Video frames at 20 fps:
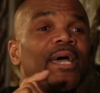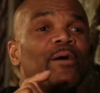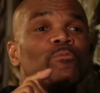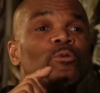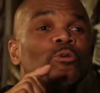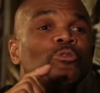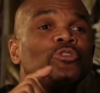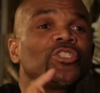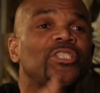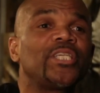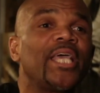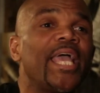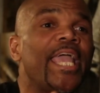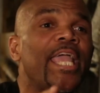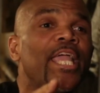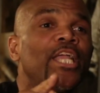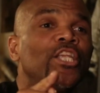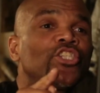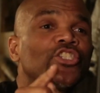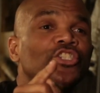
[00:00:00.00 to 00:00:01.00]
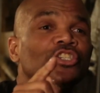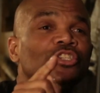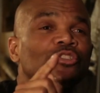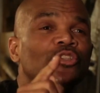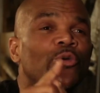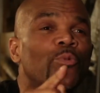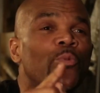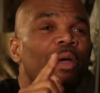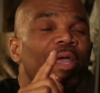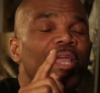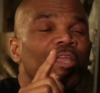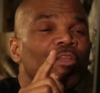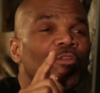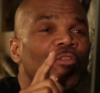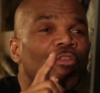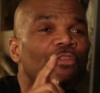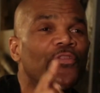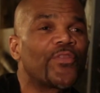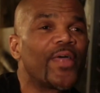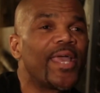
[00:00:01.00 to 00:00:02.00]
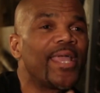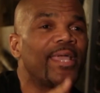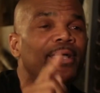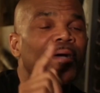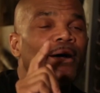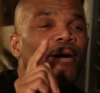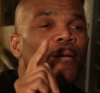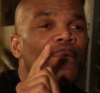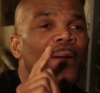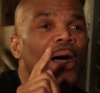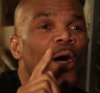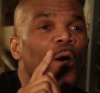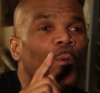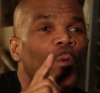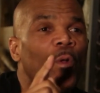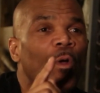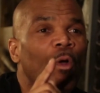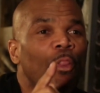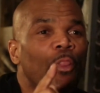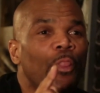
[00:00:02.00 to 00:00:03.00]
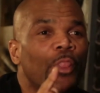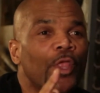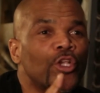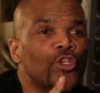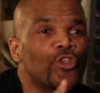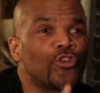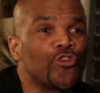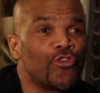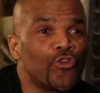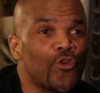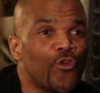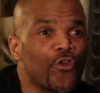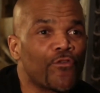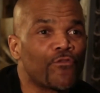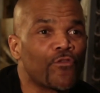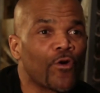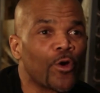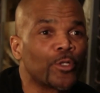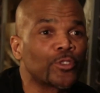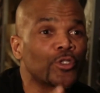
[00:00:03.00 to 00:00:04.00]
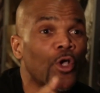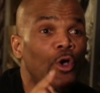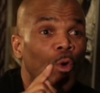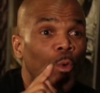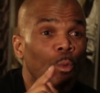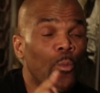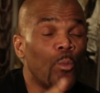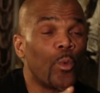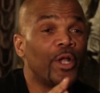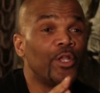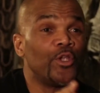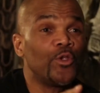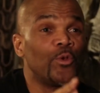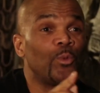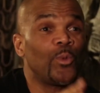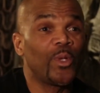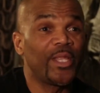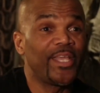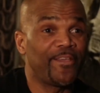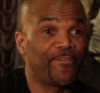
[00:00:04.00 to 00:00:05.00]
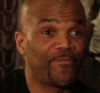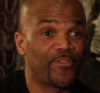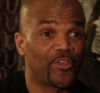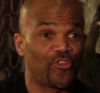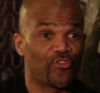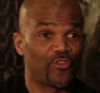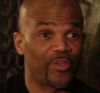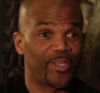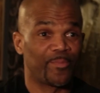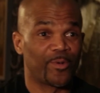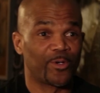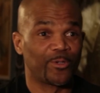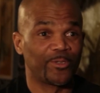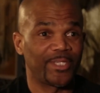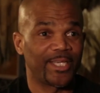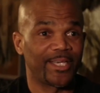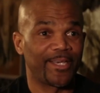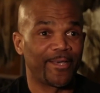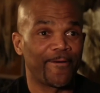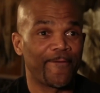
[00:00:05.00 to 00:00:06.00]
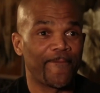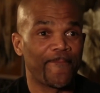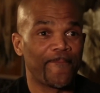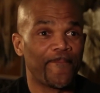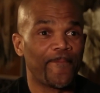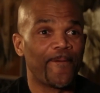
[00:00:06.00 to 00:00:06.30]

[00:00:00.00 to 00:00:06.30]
that will change the way you think about this universe when you leave the dream hotel.